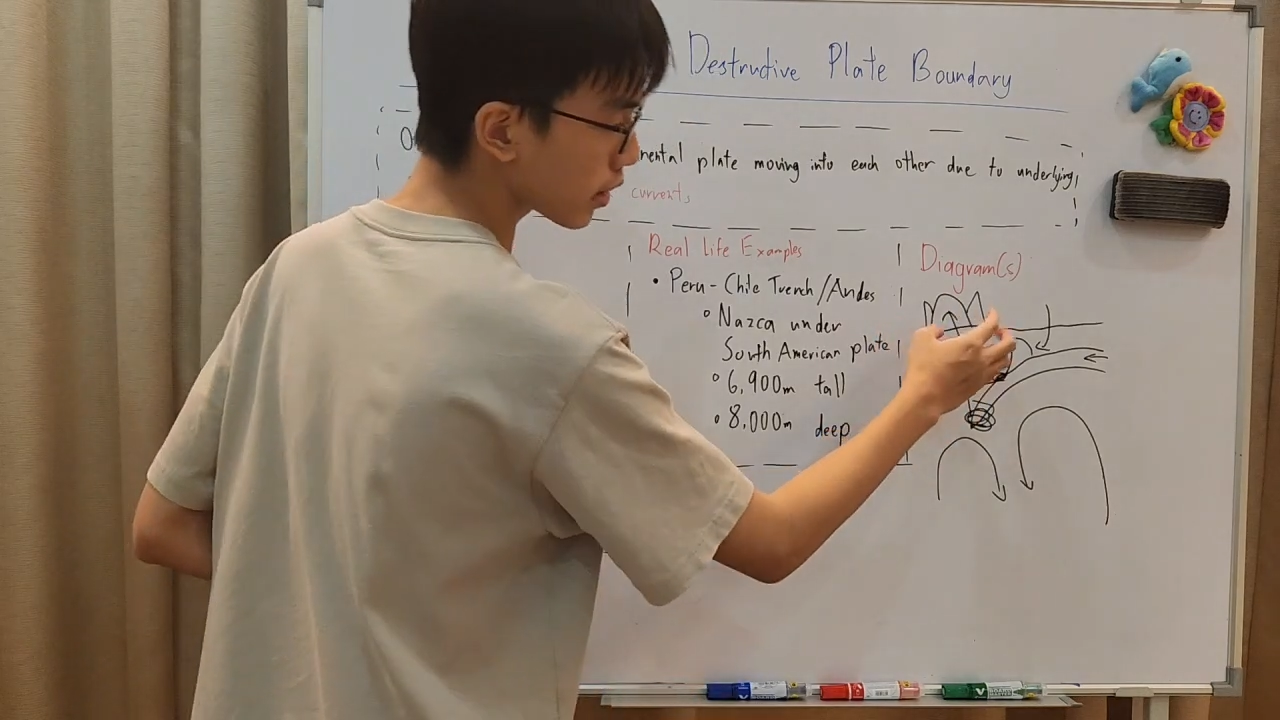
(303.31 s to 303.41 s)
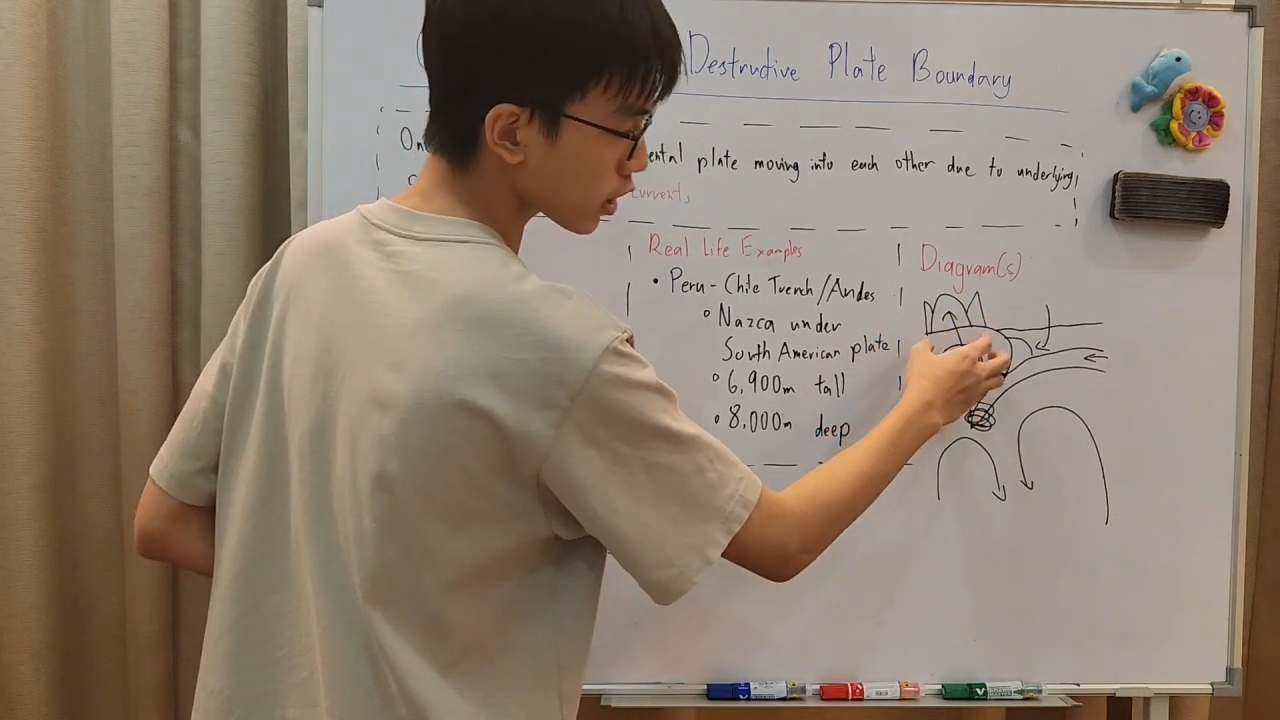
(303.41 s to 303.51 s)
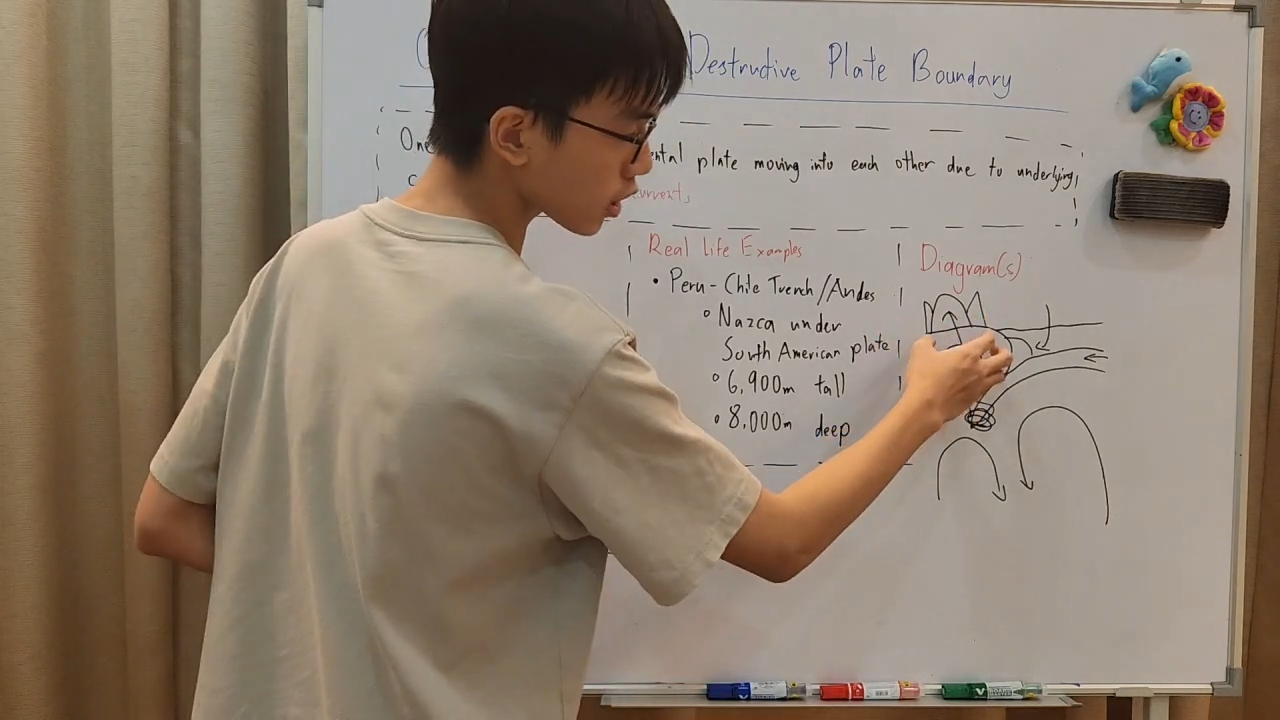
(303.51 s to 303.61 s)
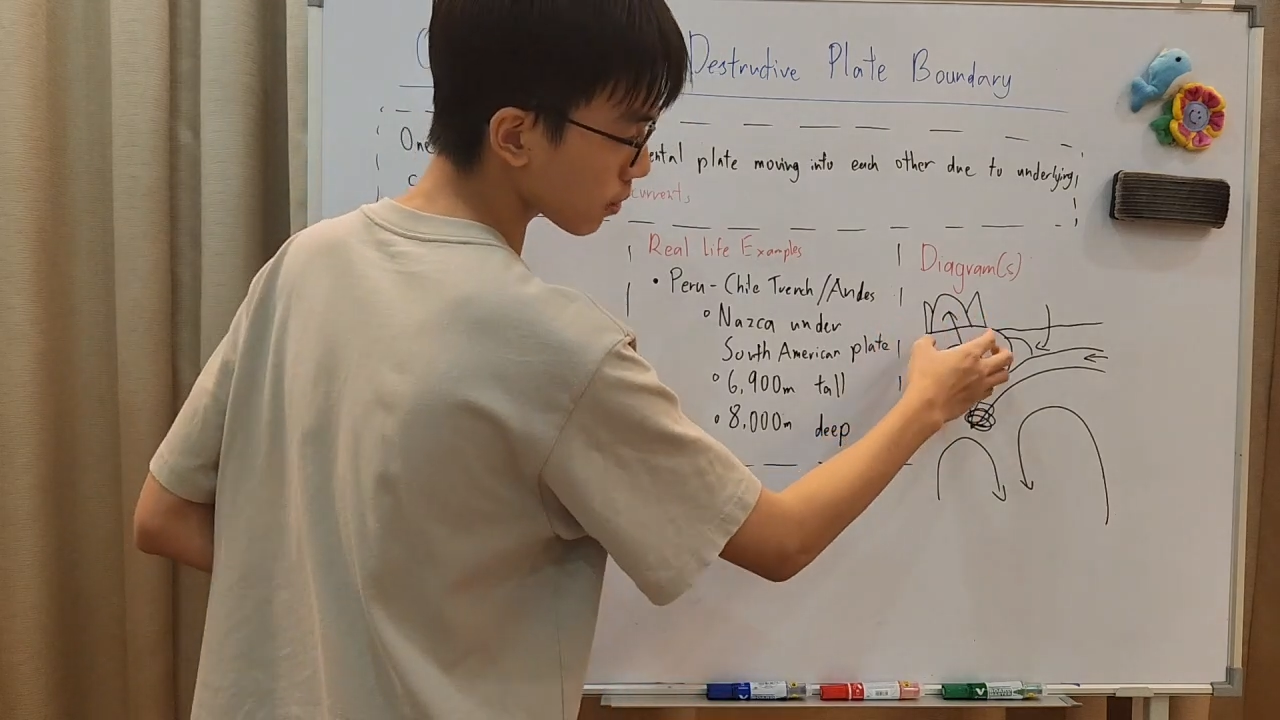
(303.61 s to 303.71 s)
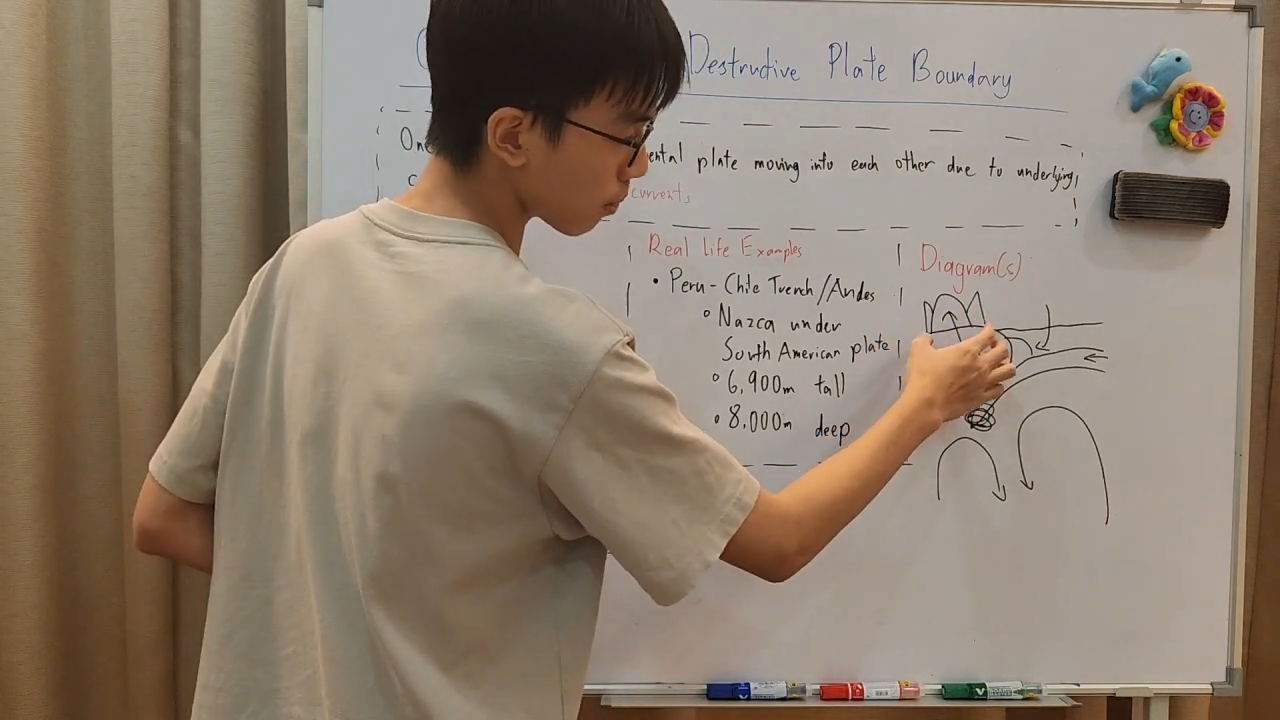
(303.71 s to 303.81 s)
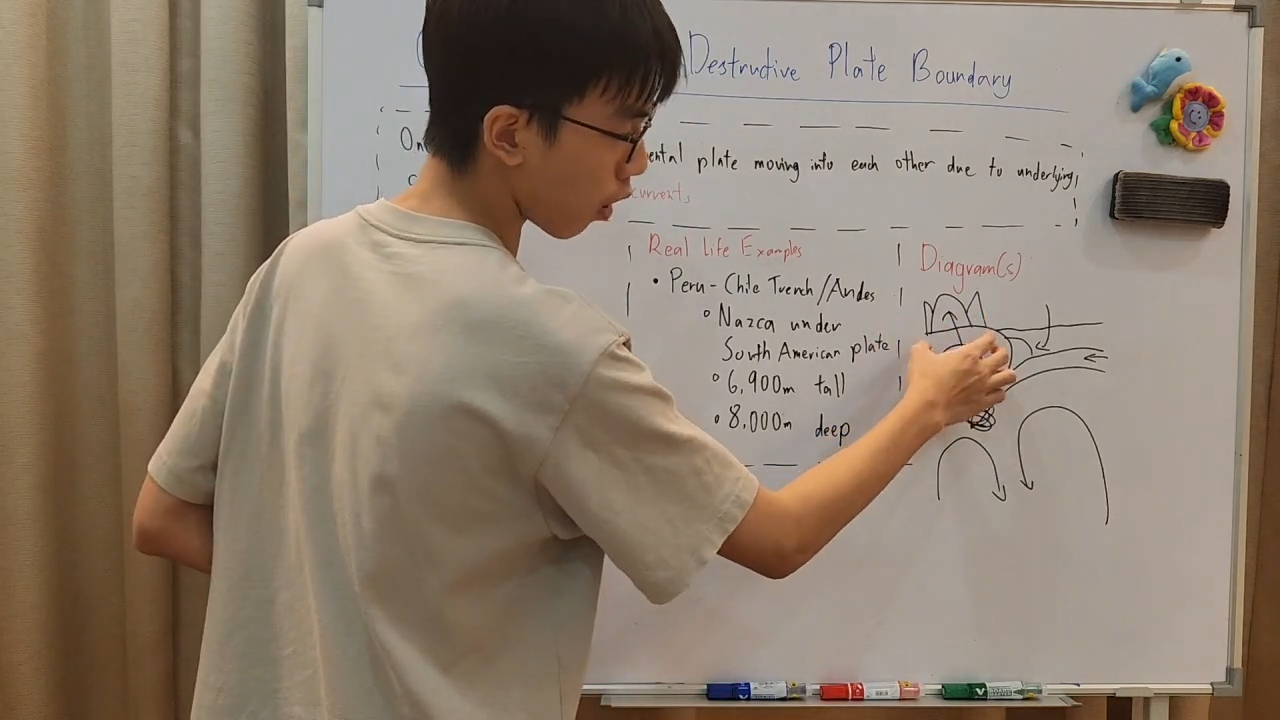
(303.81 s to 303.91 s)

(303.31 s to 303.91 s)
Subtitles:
this